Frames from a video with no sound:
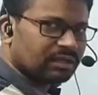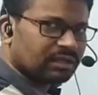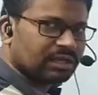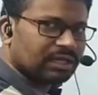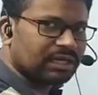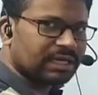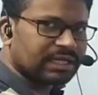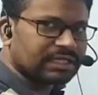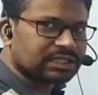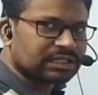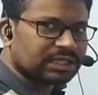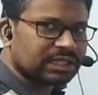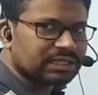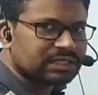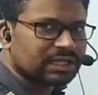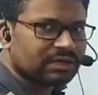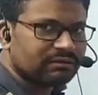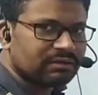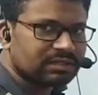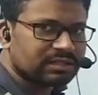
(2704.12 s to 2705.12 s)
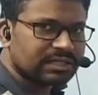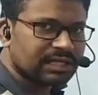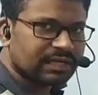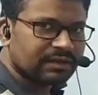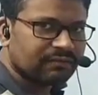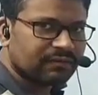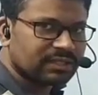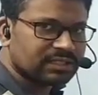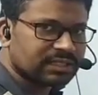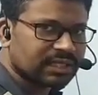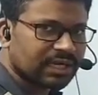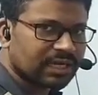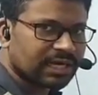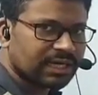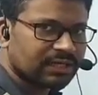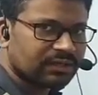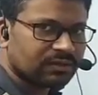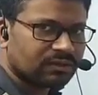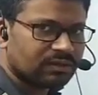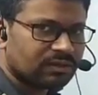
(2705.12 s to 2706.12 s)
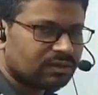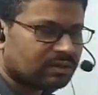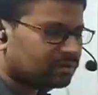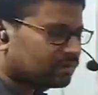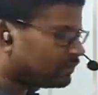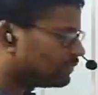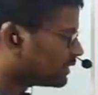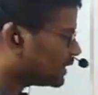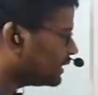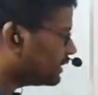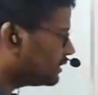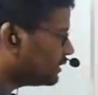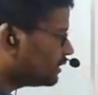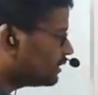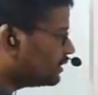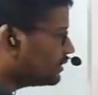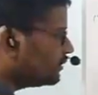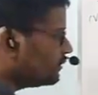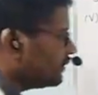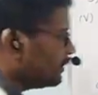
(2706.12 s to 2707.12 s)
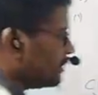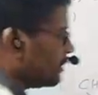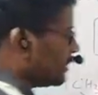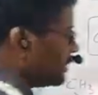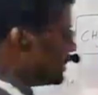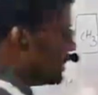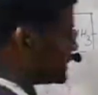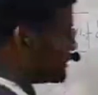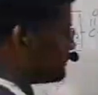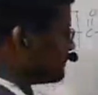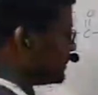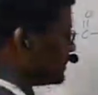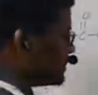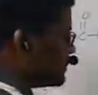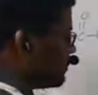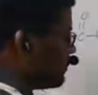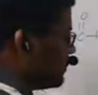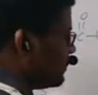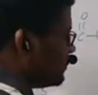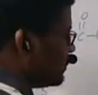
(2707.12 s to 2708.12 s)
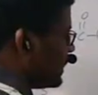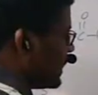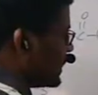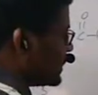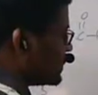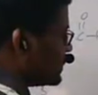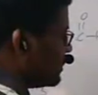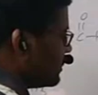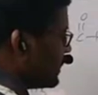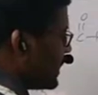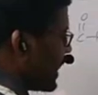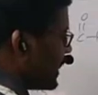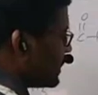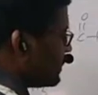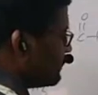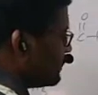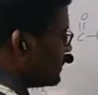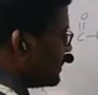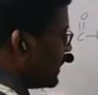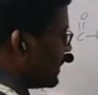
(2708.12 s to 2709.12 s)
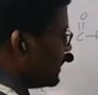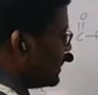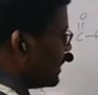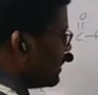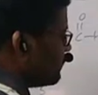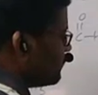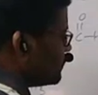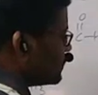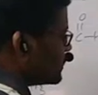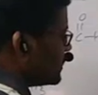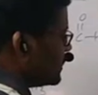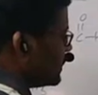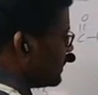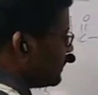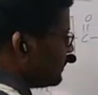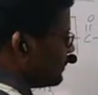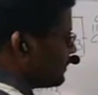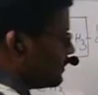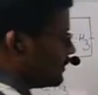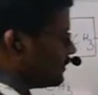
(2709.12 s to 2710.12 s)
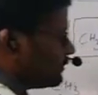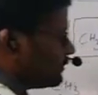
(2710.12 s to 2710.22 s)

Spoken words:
in next class I will say. Once again I told. Okay, now this one is going to react with NaOCl.